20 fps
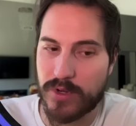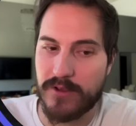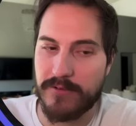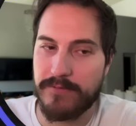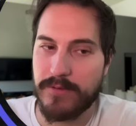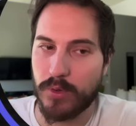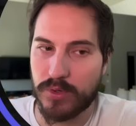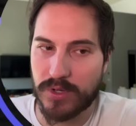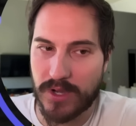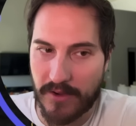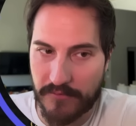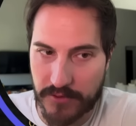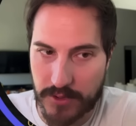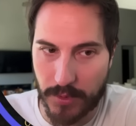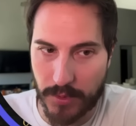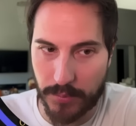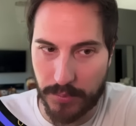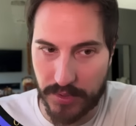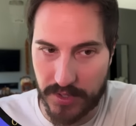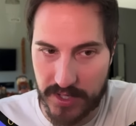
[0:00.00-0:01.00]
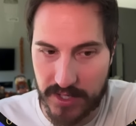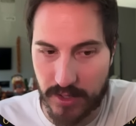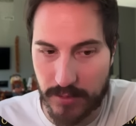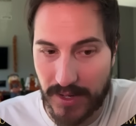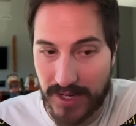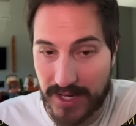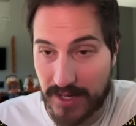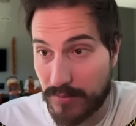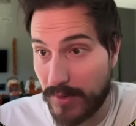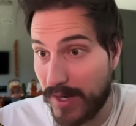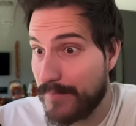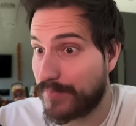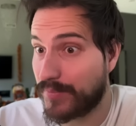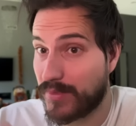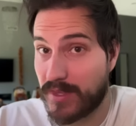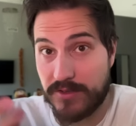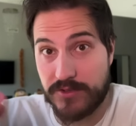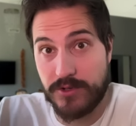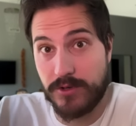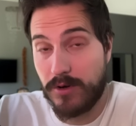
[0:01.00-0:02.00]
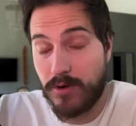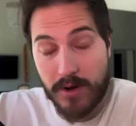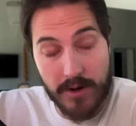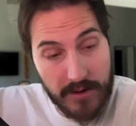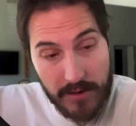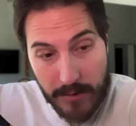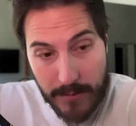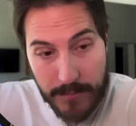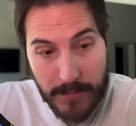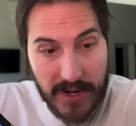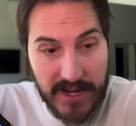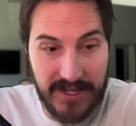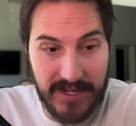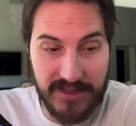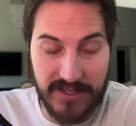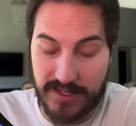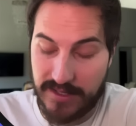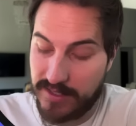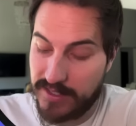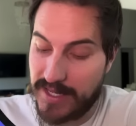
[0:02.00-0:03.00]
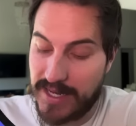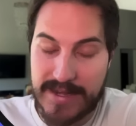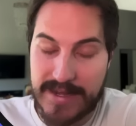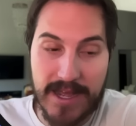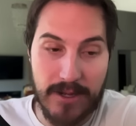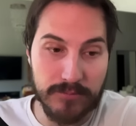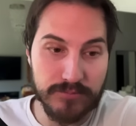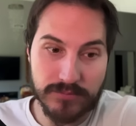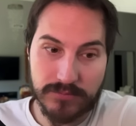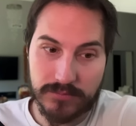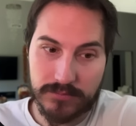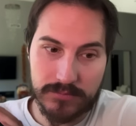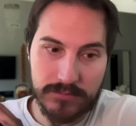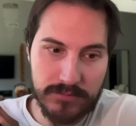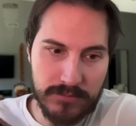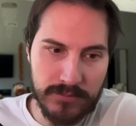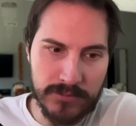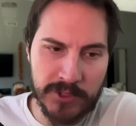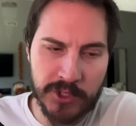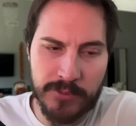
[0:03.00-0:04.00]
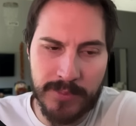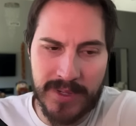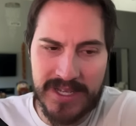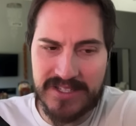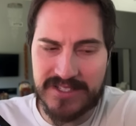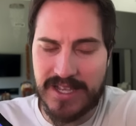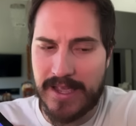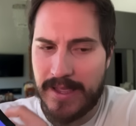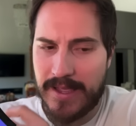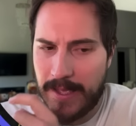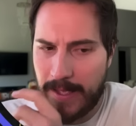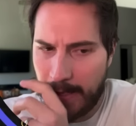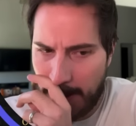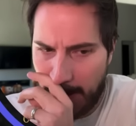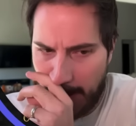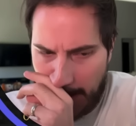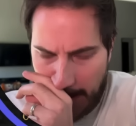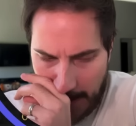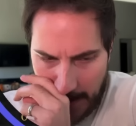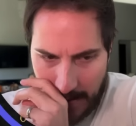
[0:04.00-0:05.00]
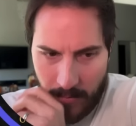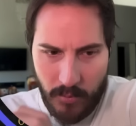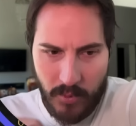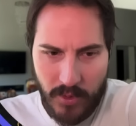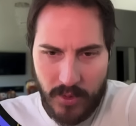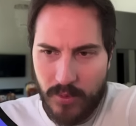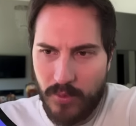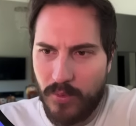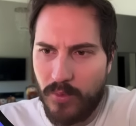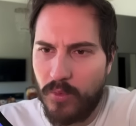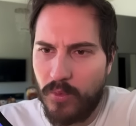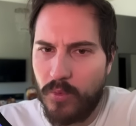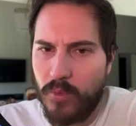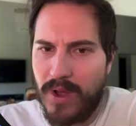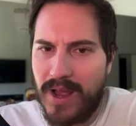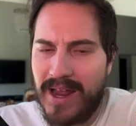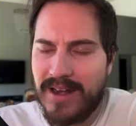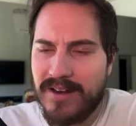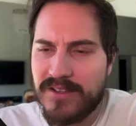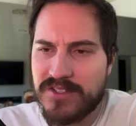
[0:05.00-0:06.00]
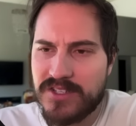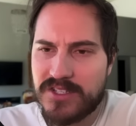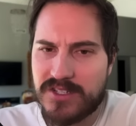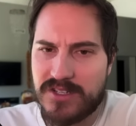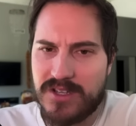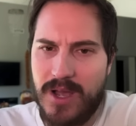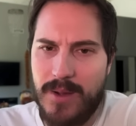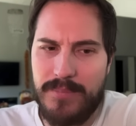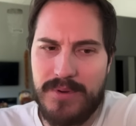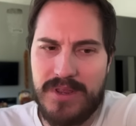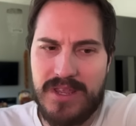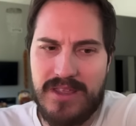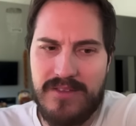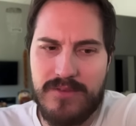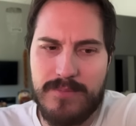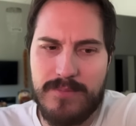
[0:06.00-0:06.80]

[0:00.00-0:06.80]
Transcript: feel comfortable putting your money, right? It's your hard-earned money at the end of the day. Now, you might say, well, how does this company even